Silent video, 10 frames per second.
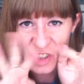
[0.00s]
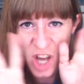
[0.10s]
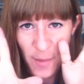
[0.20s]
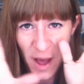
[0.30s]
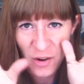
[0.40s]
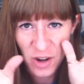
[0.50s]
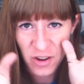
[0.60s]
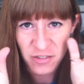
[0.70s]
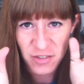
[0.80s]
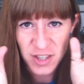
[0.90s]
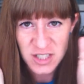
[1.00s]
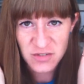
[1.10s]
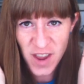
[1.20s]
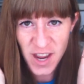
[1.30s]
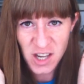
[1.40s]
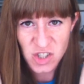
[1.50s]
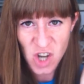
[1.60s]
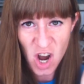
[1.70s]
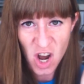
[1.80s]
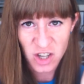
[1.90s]
come out of this fake
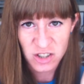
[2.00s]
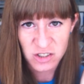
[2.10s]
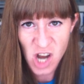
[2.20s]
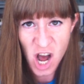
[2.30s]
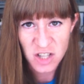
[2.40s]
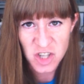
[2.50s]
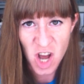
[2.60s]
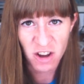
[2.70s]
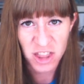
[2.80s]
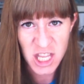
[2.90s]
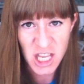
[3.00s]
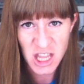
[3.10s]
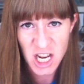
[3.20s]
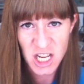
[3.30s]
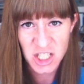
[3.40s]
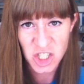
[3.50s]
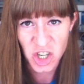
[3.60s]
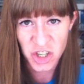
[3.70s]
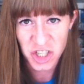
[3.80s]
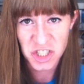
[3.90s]
dog, not dog thing that it had
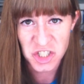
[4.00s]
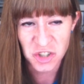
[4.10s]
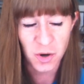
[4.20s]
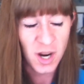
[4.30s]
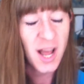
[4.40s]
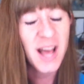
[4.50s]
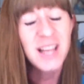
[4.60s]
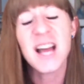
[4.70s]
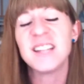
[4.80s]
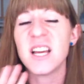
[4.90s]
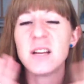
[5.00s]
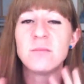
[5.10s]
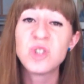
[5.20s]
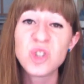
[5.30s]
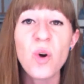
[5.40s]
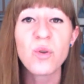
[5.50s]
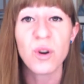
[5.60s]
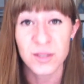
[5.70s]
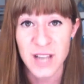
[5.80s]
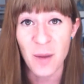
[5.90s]
turned into. Guys, I am so
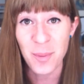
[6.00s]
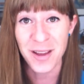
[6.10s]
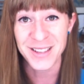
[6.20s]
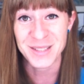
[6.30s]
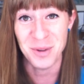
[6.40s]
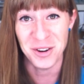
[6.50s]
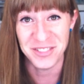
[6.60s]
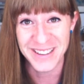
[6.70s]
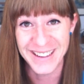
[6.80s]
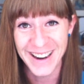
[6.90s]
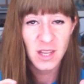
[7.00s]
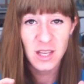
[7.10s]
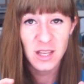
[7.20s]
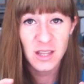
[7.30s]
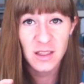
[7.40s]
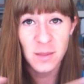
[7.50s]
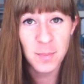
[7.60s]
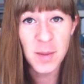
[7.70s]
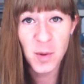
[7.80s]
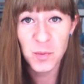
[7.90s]
grossed out by this movie. The
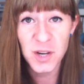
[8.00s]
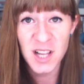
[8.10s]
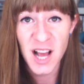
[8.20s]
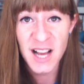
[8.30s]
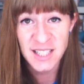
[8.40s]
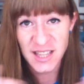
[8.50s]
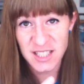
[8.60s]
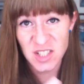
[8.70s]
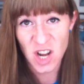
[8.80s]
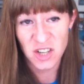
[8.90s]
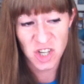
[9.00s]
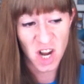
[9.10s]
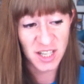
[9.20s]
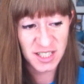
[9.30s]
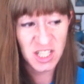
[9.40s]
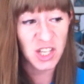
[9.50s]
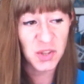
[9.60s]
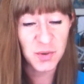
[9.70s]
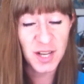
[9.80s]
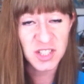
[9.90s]
people realize that this not dog has
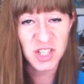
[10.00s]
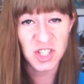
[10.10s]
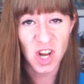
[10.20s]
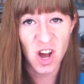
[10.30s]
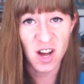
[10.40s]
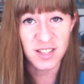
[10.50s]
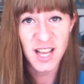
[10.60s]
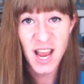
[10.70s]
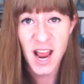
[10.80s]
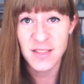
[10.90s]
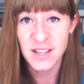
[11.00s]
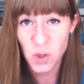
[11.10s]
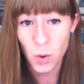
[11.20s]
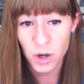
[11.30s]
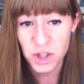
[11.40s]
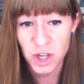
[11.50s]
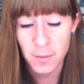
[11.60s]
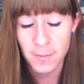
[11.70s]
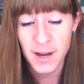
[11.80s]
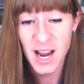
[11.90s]
killed the rest of the dogs, and they torch
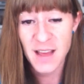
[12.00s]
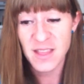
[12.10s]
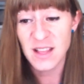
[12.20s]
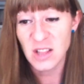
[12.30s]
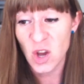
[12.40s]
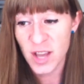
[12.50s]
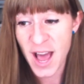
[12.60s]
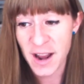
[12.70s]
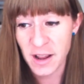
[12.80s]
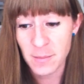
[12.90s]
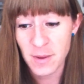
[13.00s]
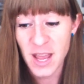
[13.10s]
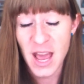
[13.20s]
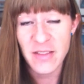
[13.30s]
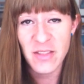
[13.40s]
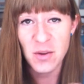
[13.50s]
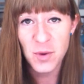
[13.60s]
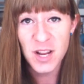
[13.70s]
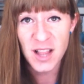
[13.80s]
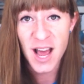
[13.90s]
him, and then they look at him, and then they
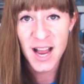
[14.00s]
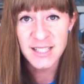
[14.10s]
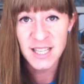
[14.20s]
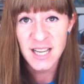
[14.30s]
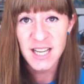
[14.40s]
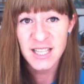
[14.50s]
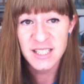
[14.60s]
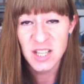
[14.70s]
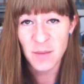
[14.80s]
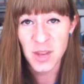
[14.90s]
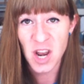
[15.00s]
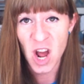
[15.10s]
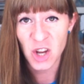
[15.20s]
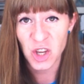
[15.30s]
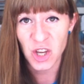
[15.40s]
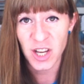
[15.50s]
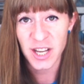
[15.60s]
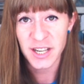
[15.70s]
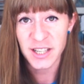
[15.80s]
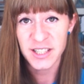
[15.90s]
realize it's something not
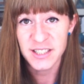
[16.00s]
good.